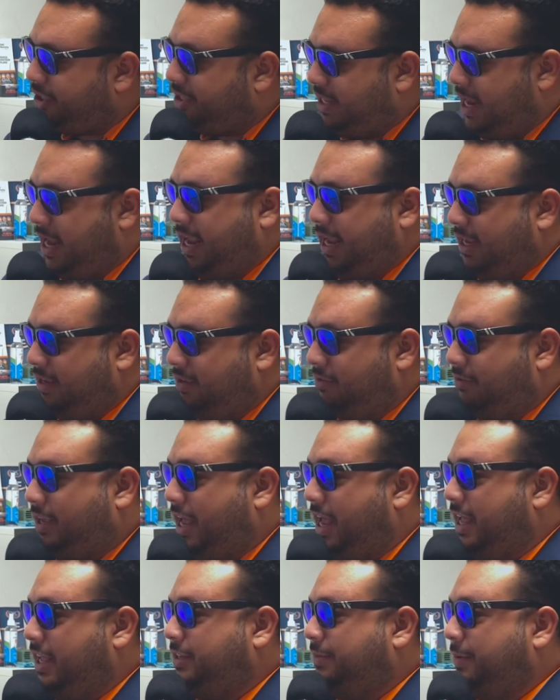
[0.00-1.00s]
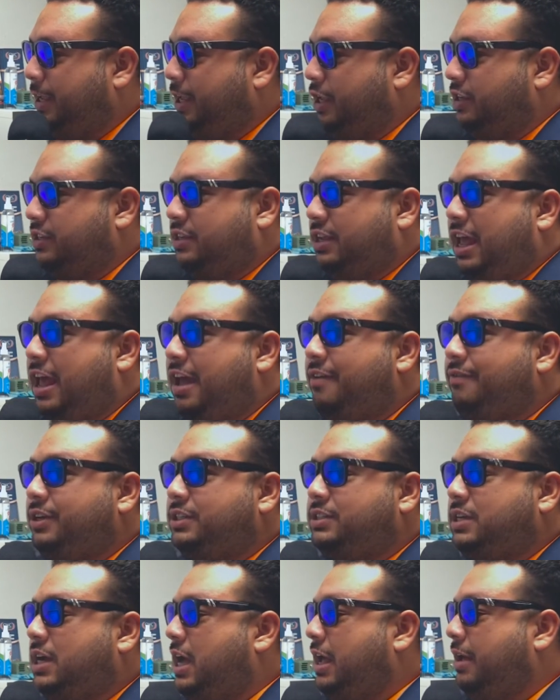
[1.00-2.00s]
thing, okay, is because every
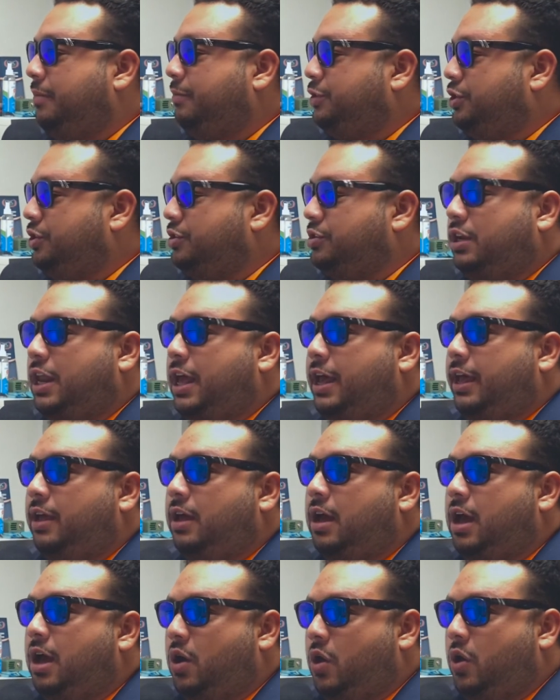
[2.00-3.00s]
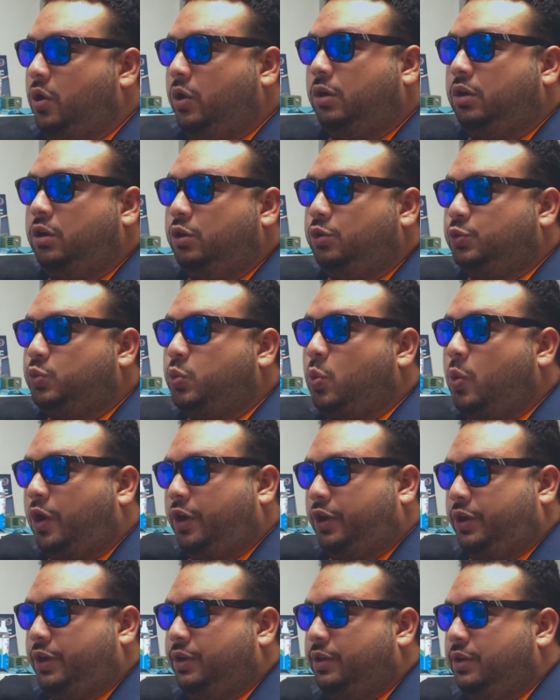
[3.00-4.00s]
time, just like how auto loans
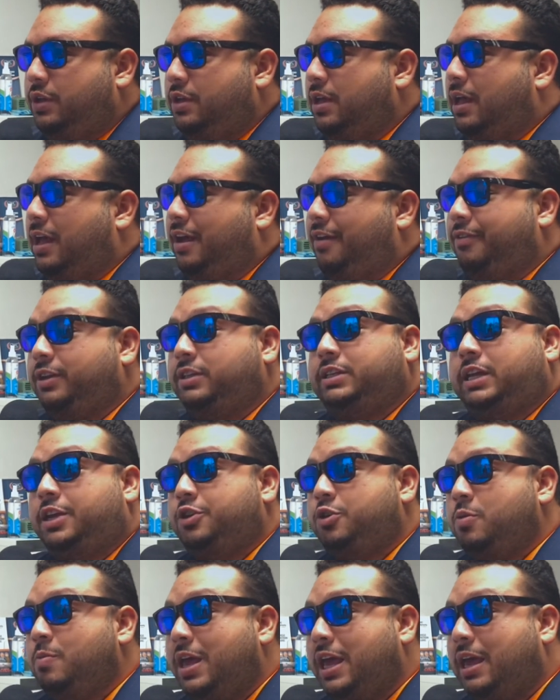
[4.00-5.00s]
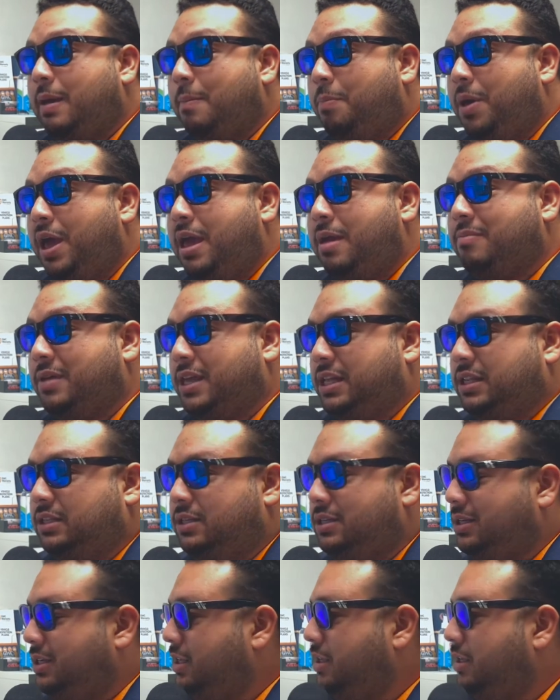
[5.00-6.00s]
work, every time you make a
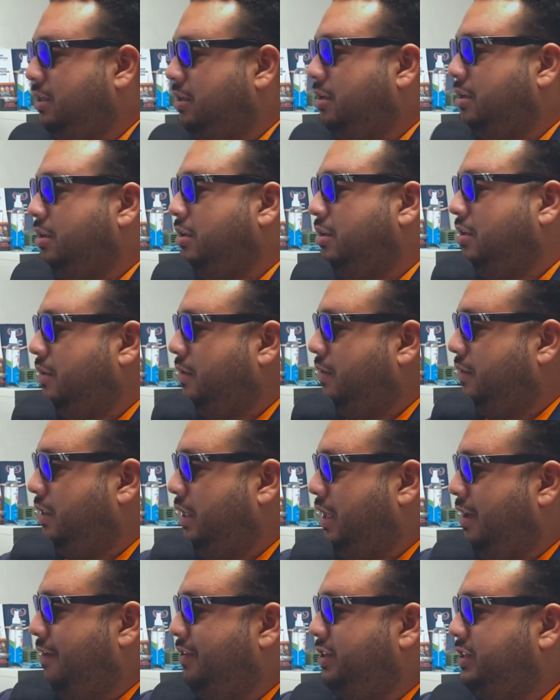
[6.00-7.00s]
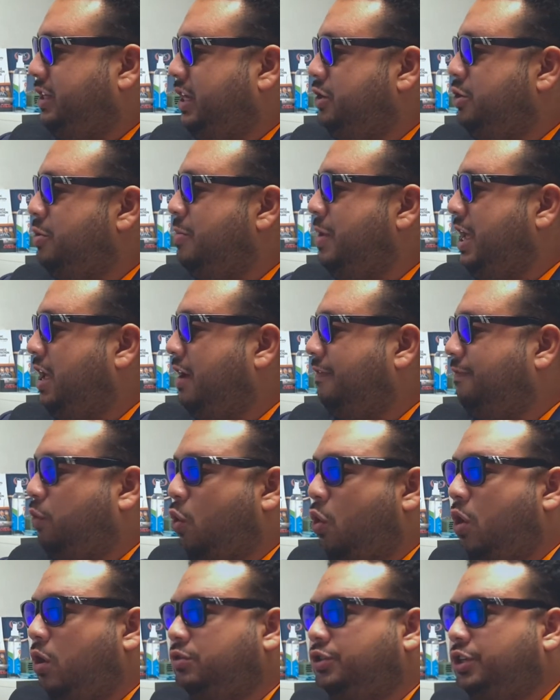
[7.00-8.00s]
payment, every time you make a
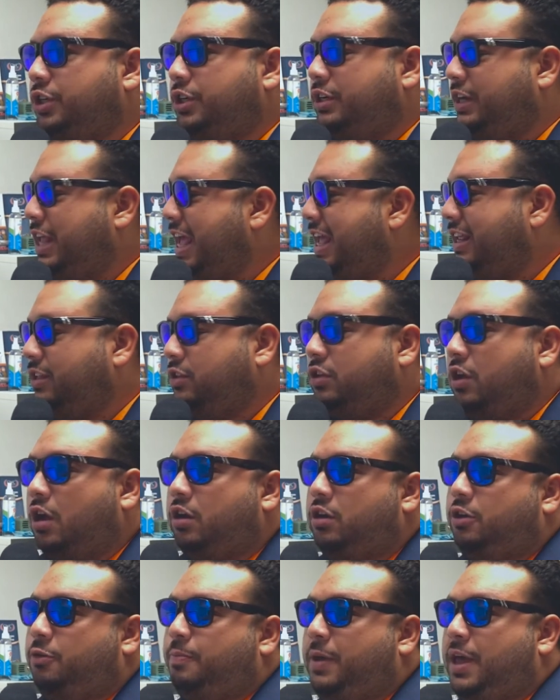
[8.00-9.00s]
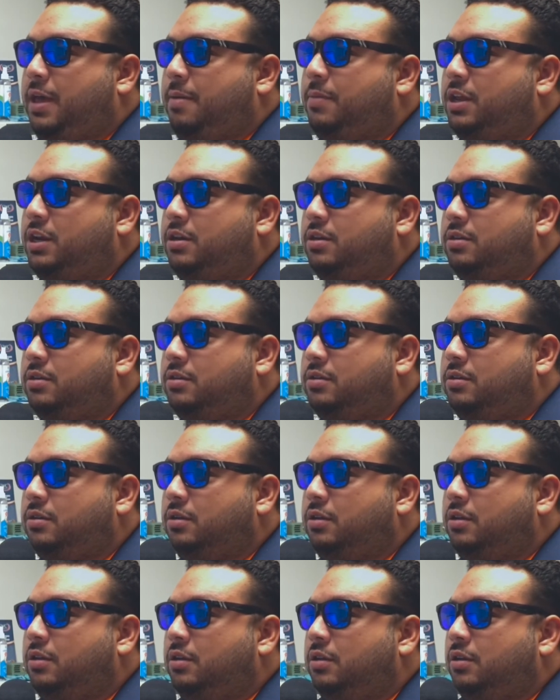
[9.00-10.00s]
$480 payment,
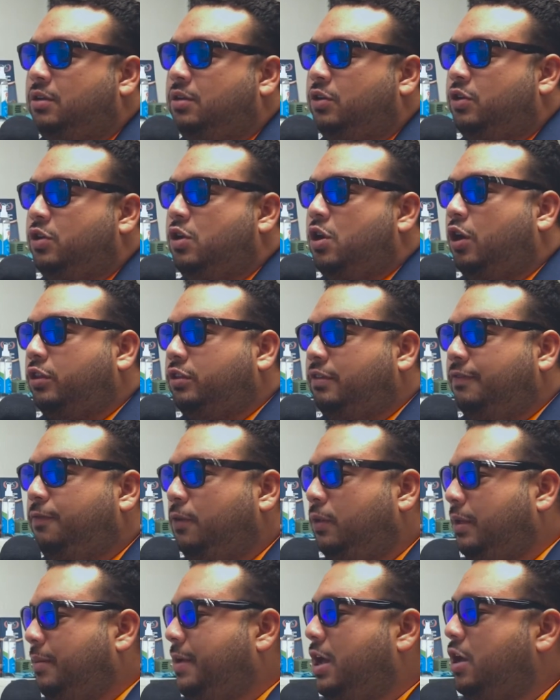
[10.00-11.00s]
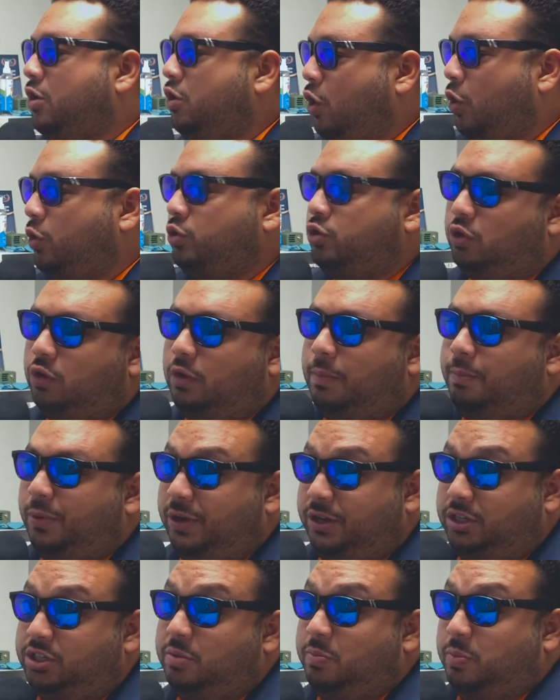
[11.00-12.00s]
not the full amount goes to the
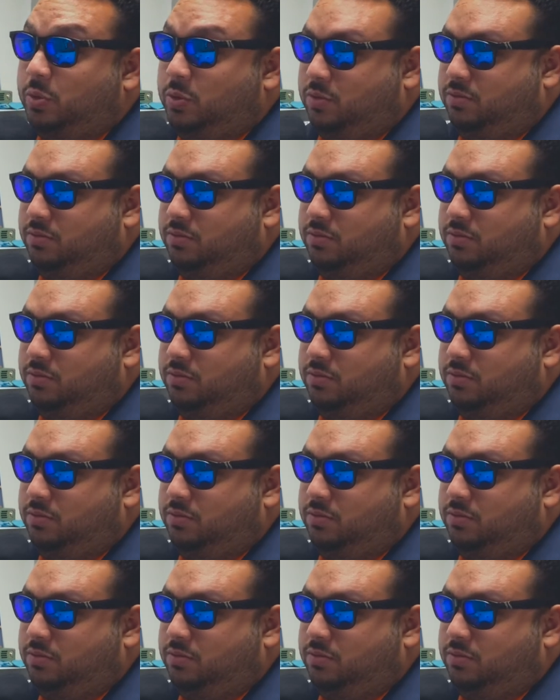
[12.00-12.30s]
principal.